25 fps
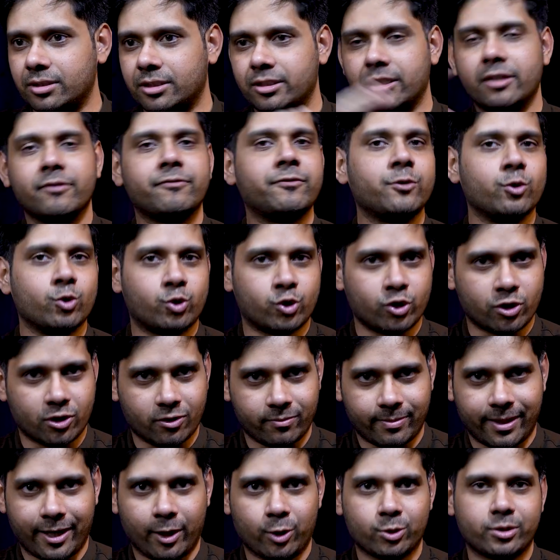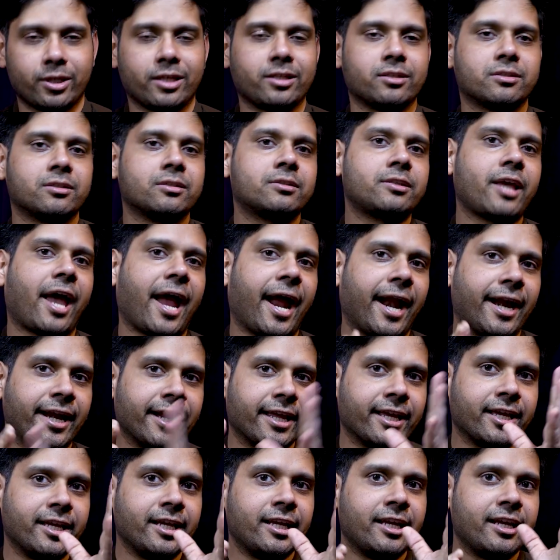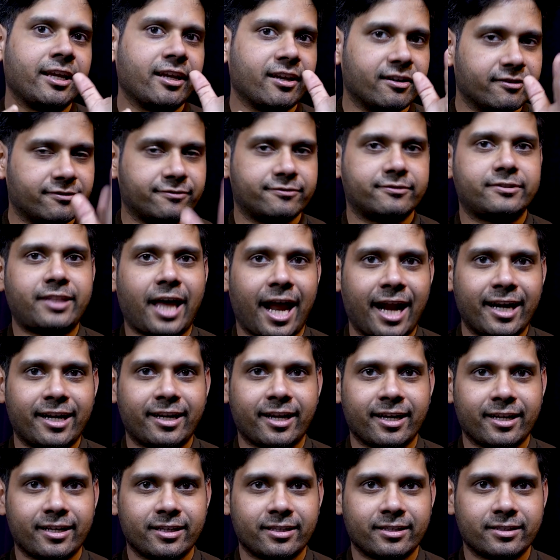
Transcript: the future of biosciences, and if that